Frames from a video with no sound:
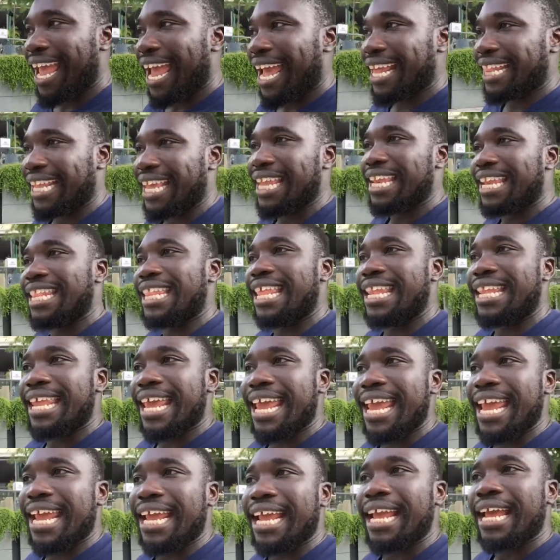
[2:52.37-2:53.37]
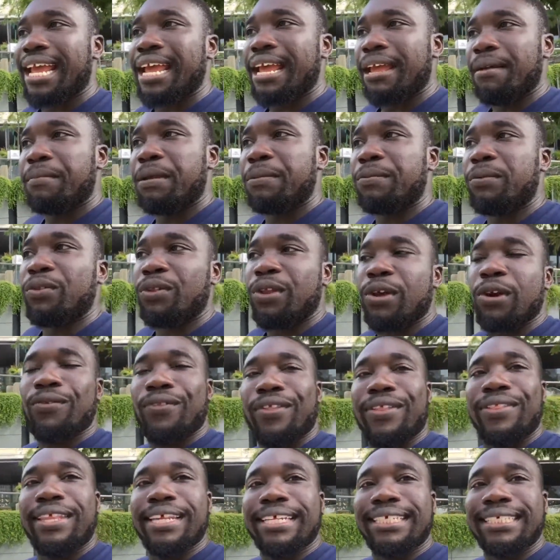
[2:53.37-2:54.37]
at the end of the day, people know
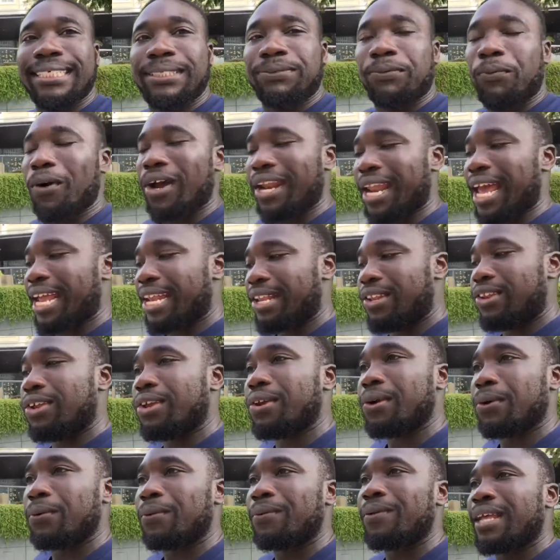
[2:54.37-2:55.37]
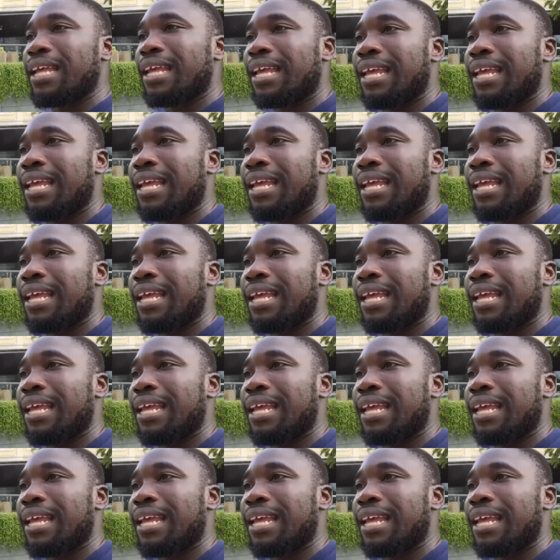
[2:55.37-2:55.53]
that this is what I do.